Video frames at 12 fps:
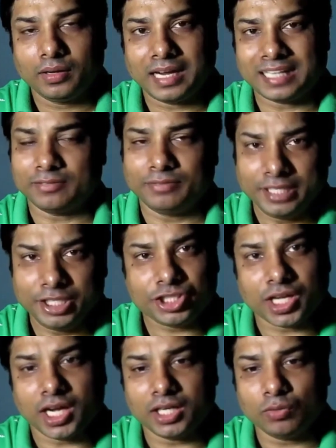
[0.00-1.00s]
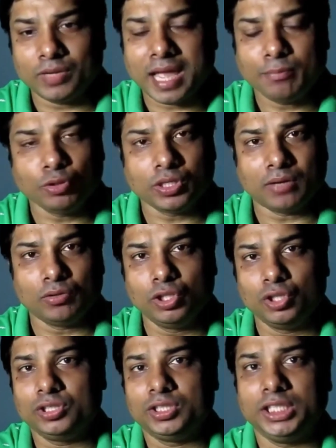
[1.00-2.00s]
At the very start, we have to
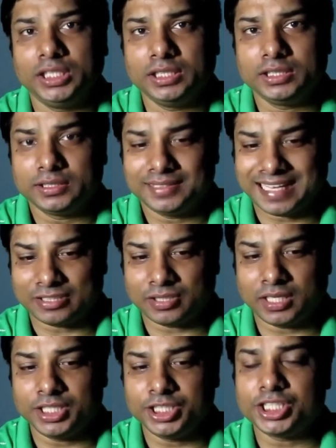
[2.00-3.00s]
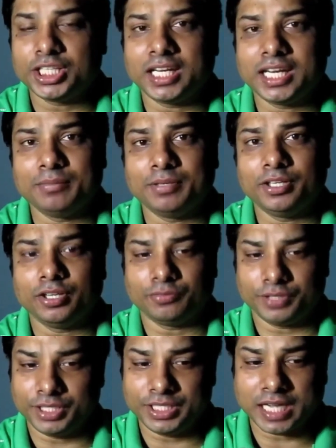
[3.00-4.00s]
download the National Digital Library of
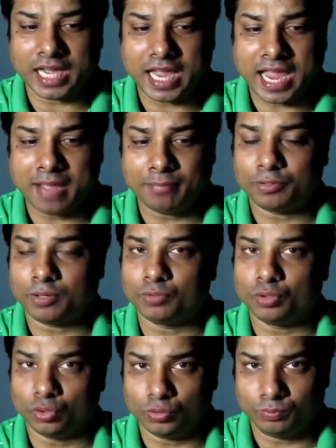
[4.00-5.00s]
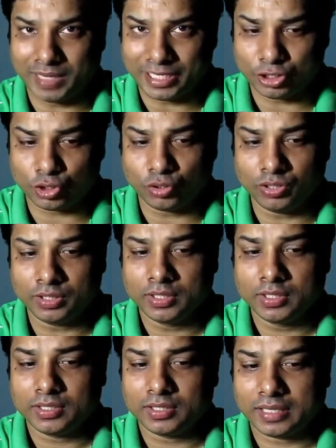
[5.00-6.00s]
India app from Google Play Store.
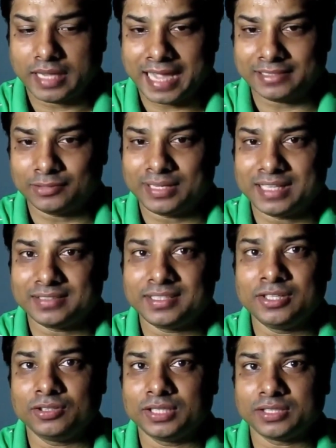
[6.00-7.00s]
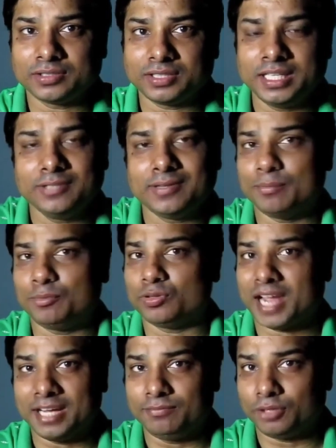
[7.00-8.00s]
As you can see on the screen, you have to
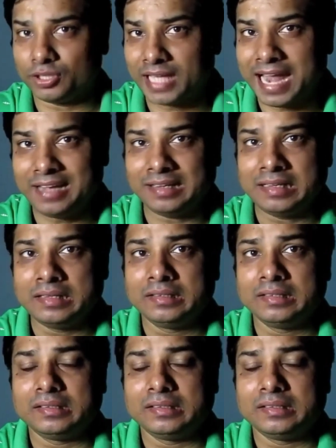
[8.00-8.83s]
write for that